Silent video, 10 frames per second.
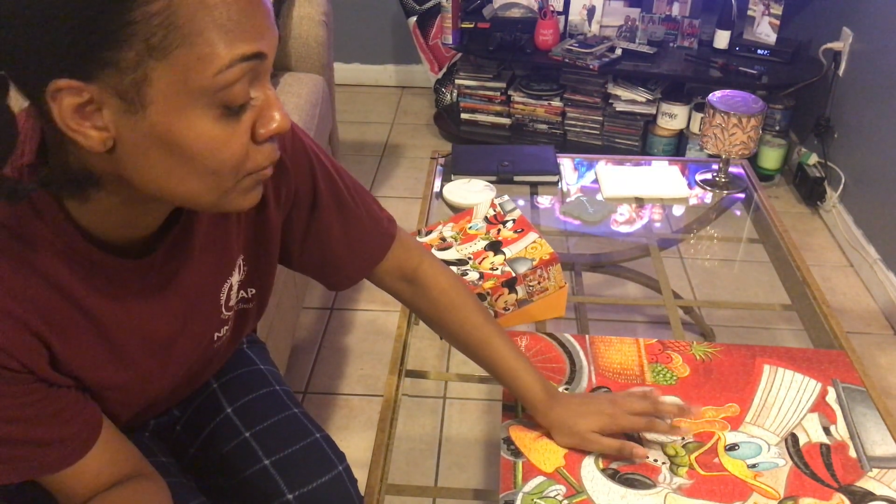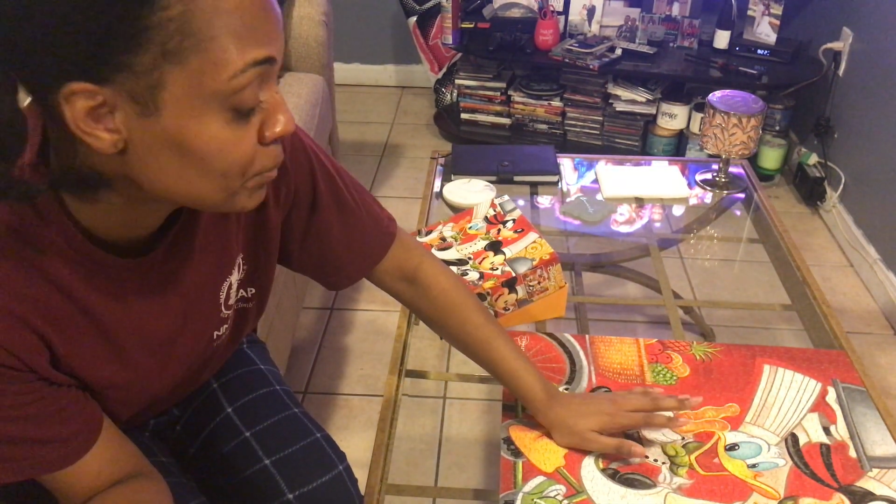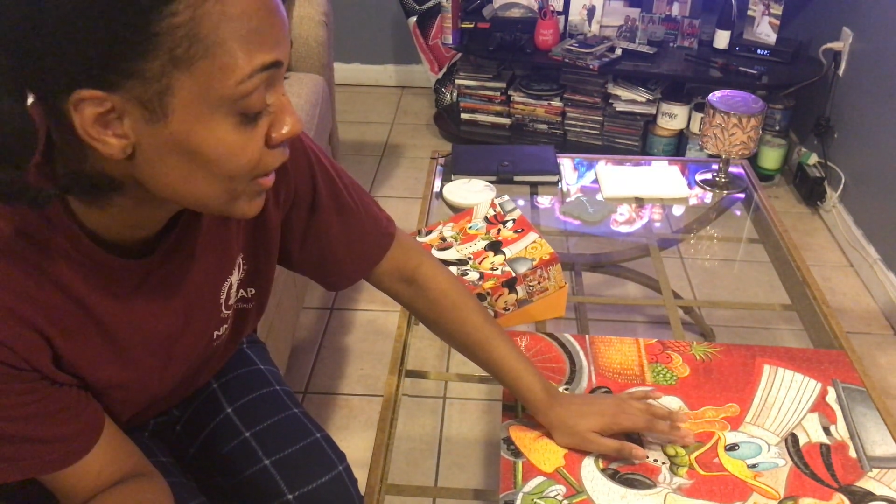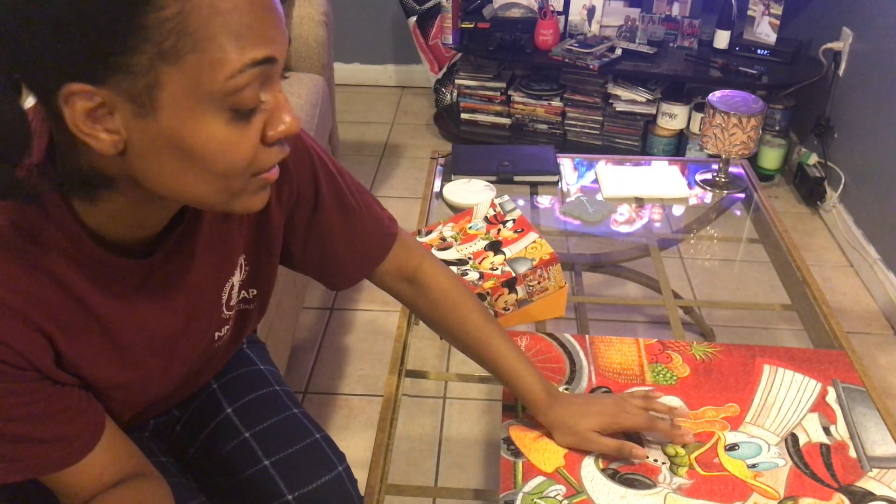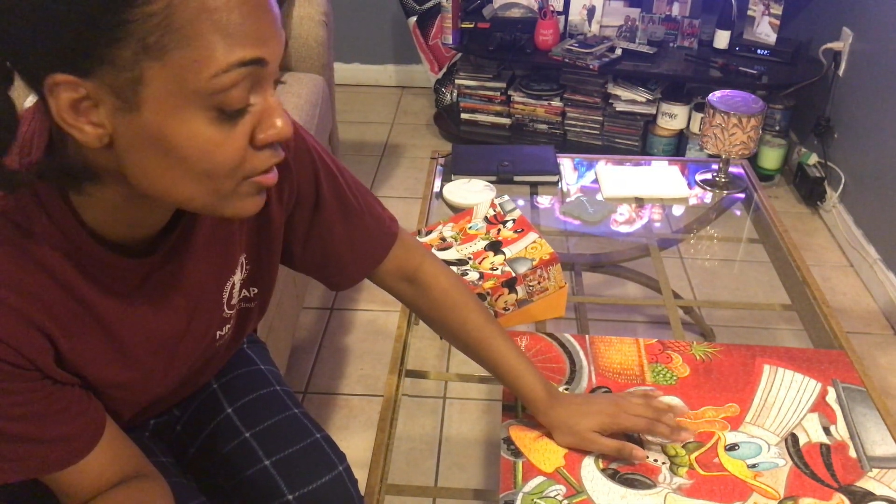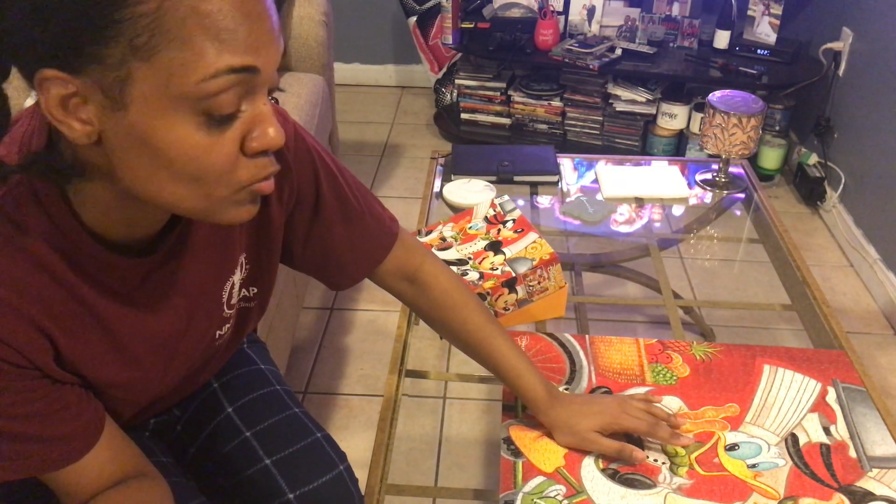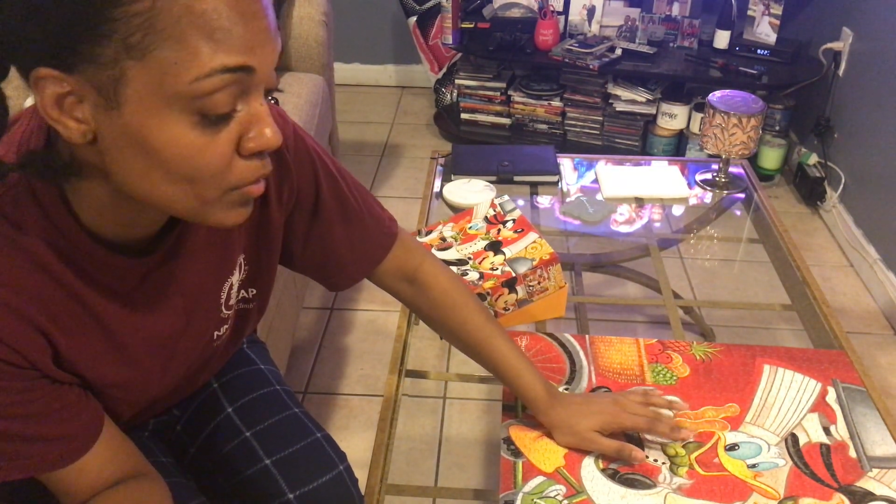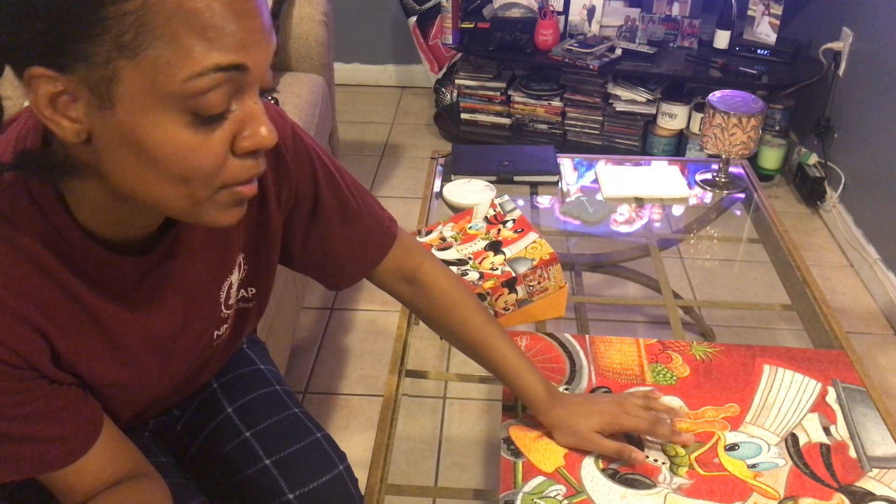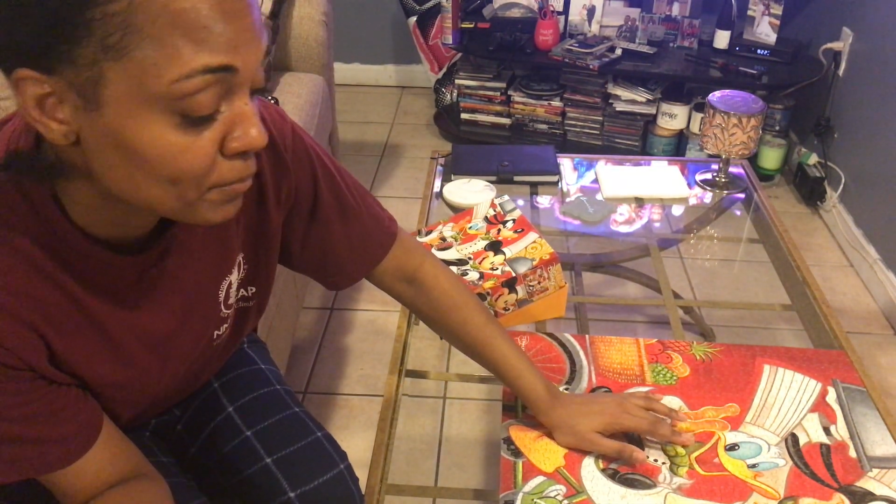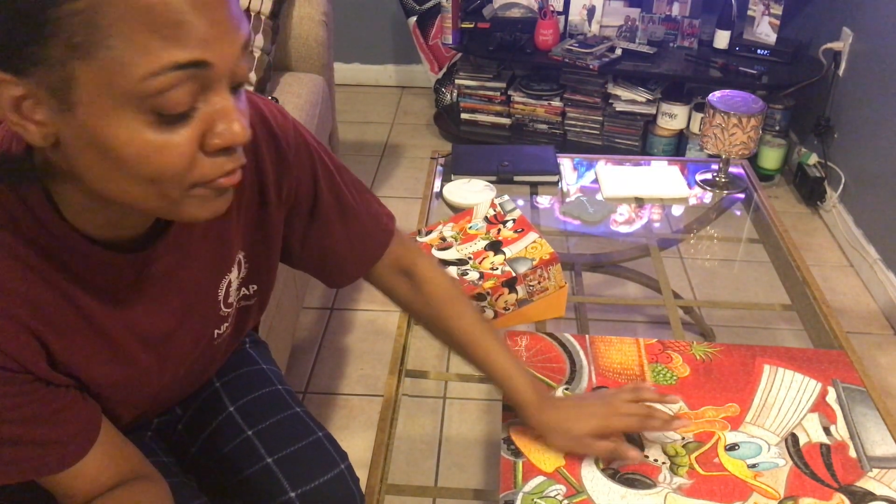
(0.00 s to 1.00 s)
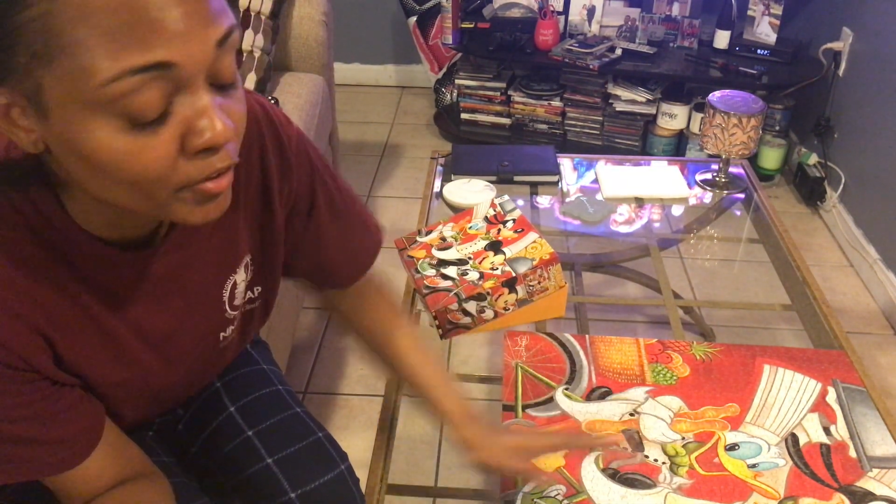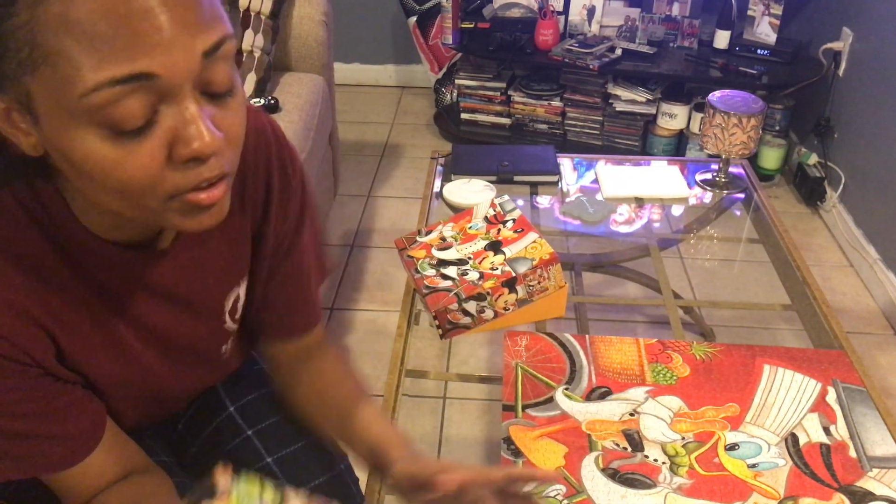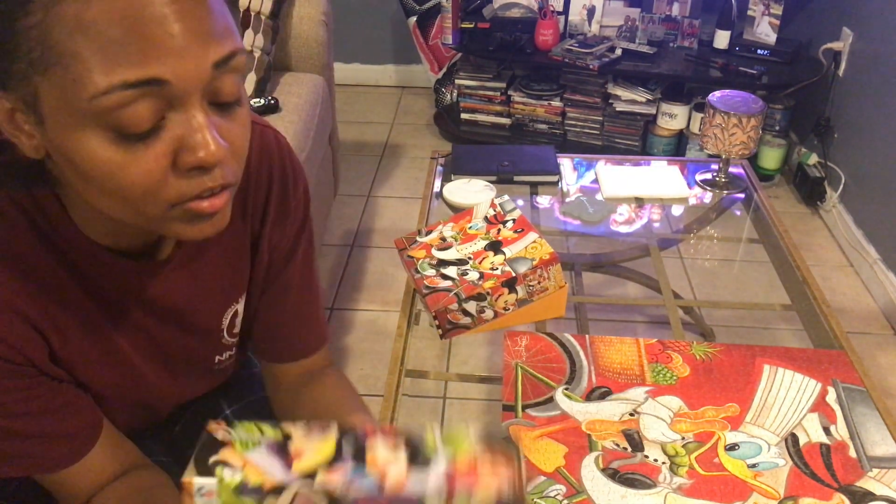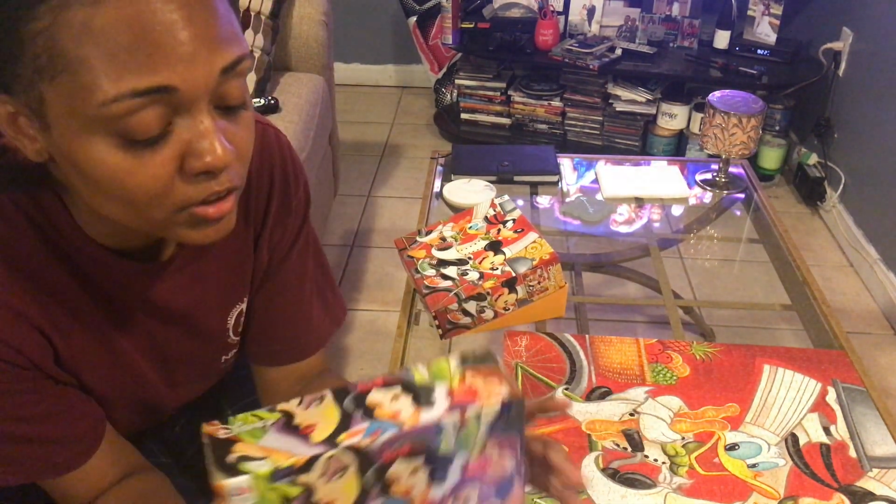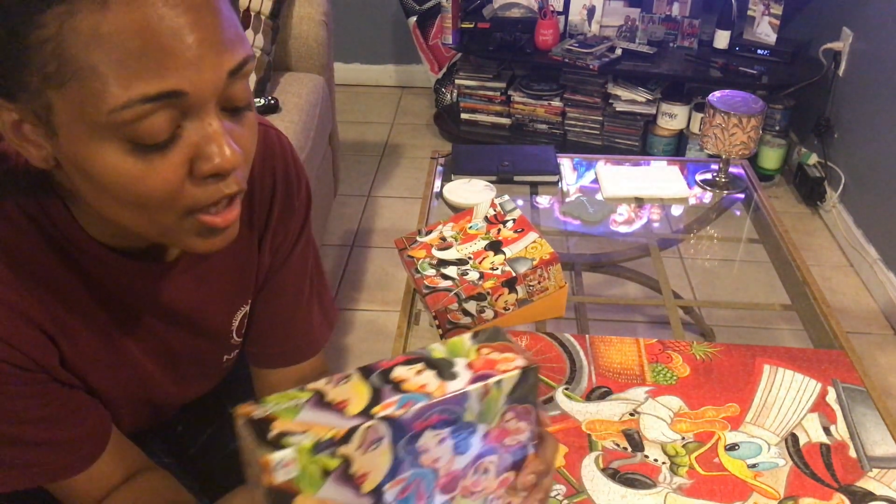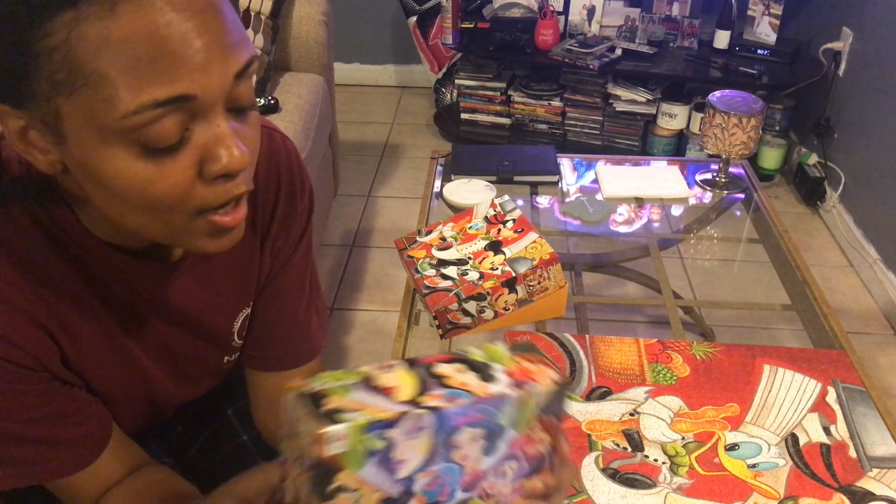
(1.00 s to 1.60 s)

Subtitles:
picked this one up first.